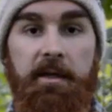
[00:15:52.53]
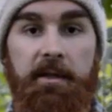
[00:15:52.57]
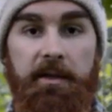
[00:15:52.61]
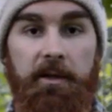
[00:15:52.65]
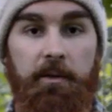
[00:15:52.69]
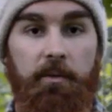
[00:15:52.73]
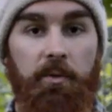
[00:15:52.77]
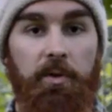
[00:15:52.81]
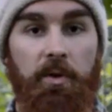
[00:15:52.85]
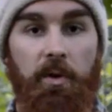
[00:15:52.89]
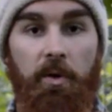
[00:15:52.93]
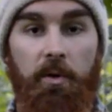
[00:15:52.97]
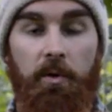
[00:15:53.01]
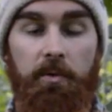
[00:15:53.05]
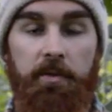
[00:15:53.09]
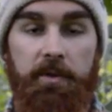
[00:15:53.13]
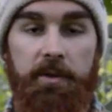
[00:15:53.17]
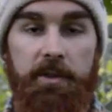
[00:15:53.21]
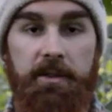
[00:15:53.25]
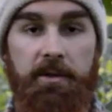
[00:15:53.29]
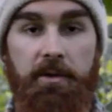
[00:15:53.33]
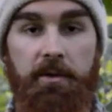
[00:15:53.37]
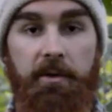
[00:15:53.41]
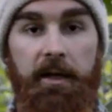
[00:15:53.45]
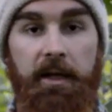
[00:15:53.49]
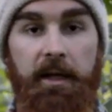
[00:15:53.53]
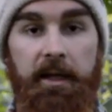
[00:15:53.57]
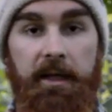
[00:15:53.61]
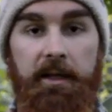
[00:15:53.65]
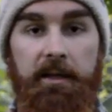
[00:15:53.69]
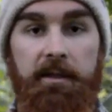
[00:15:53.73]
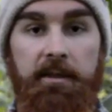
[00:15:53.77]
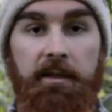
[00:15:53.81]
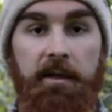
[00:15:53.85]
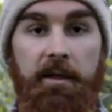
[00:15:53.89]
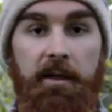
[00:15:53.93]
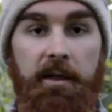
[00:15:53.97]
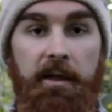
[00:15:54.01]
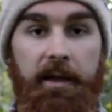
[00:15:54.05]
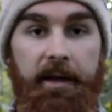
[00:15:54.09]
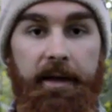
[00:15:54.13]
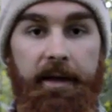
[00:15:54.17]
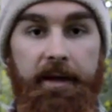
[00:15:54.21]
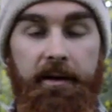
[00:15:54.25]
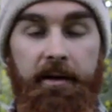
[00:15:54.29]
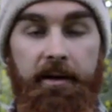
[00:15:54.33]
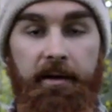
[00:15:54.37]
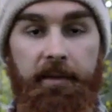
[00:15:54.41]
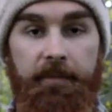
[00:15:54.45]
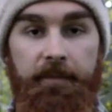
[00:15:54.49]
they would always go ahead
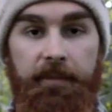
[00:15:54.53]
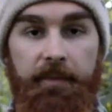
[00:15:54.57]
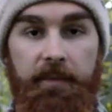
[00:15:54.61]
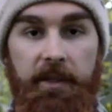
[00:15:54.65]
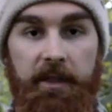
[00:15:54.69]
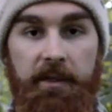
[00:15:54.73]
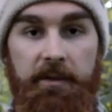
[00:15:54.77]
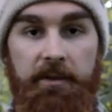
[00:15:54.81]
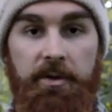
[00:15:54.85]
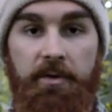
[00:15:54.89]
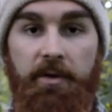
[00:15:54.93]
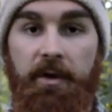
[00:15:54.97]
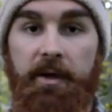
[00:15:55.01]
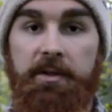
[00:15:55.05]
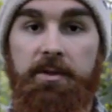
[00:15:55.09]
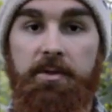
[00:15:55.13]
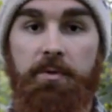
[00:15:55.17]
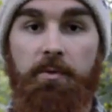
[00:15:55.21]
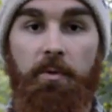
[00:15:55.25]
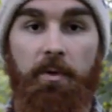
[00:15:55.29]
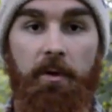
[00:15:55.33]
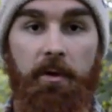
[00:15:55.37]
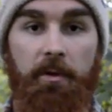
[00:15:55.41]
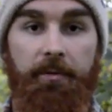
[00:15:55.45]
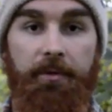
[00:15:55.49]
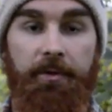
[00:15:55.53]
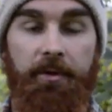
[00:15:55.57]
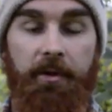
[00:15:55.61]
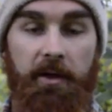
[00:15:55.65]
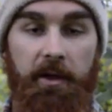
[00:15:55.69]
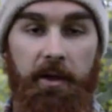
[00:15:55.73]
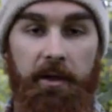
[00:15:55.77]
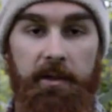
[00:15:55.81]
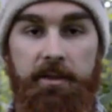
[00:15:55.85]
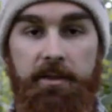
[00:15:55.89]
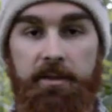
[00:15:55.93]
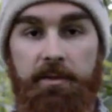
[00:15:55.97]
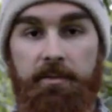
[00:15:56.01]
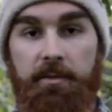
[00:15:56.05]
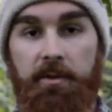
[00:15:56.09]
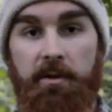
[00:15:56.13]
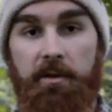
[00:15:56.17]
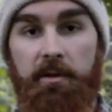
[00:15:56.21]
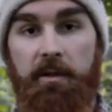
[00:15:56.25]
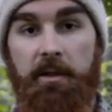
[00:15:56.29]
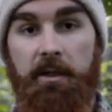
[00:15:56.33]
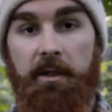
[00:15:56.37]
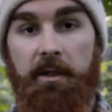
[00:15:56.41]
and try to work with the customer,